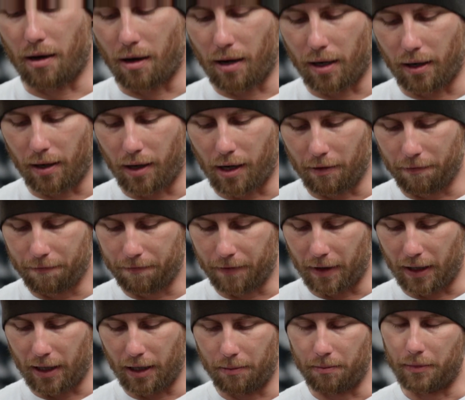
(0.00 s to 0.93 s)
on and off.
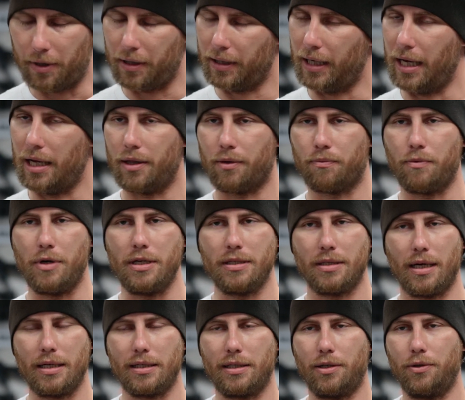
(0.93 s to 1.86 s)
Again, the
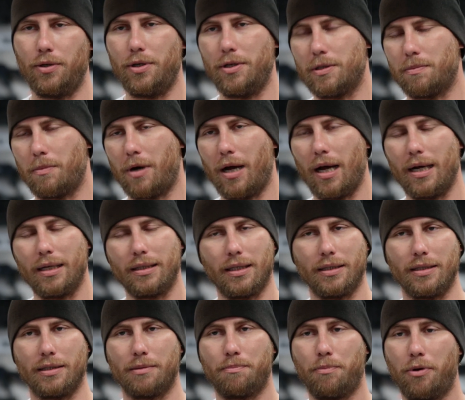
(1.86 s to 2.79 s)
reason I still use mine is
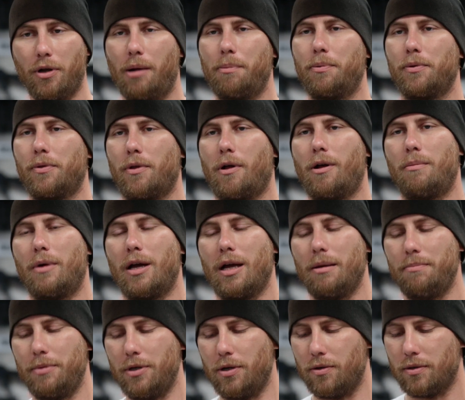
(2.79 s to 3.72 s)
because it's put up with all my
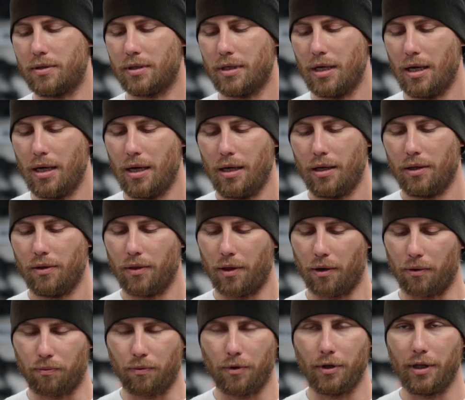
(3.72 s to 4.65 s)
abuse.
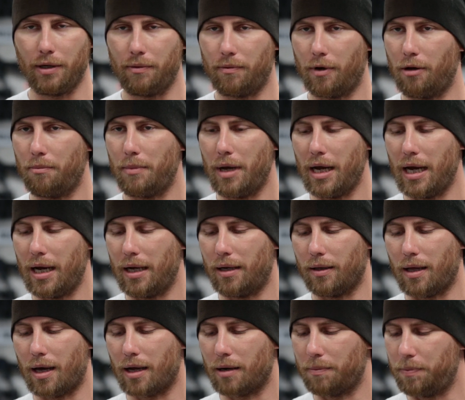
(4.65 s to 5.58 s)
They're really well made. A
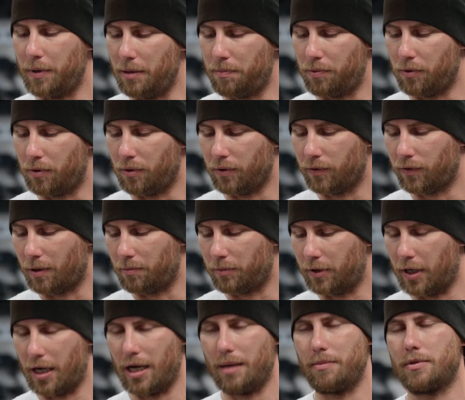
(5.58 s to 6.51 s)
lot of people
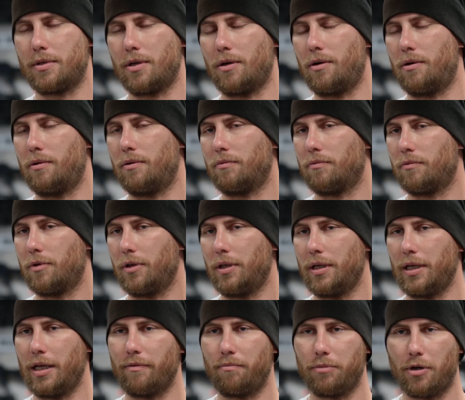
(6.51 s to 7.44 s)
sometimes don't
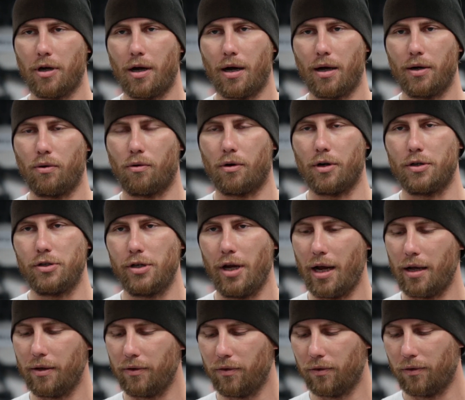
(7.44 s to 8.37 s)
really give Condor a
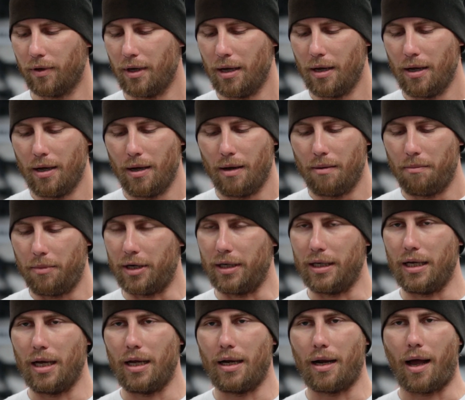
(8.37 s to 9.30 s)
chance, but
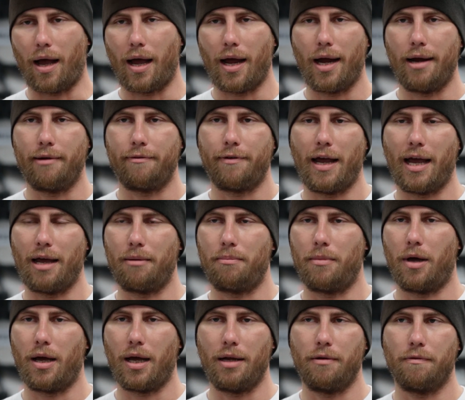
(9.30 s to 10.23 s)
again, I've had
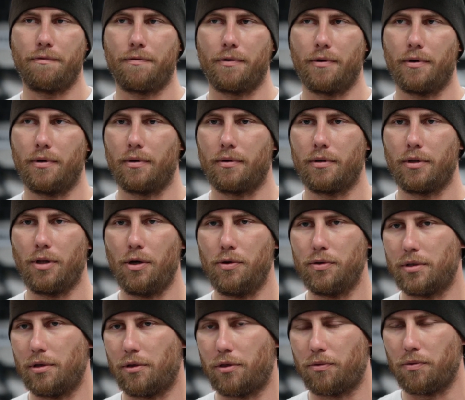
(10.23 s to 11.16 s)
mine for
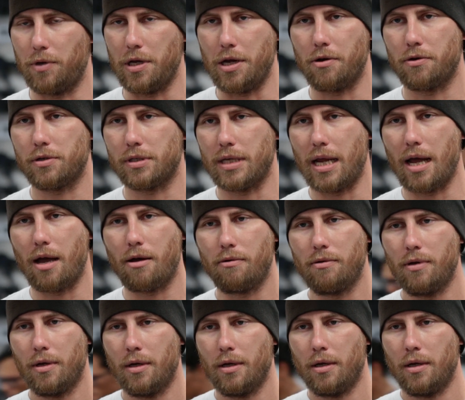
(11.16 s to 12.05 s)
close to 3 years now,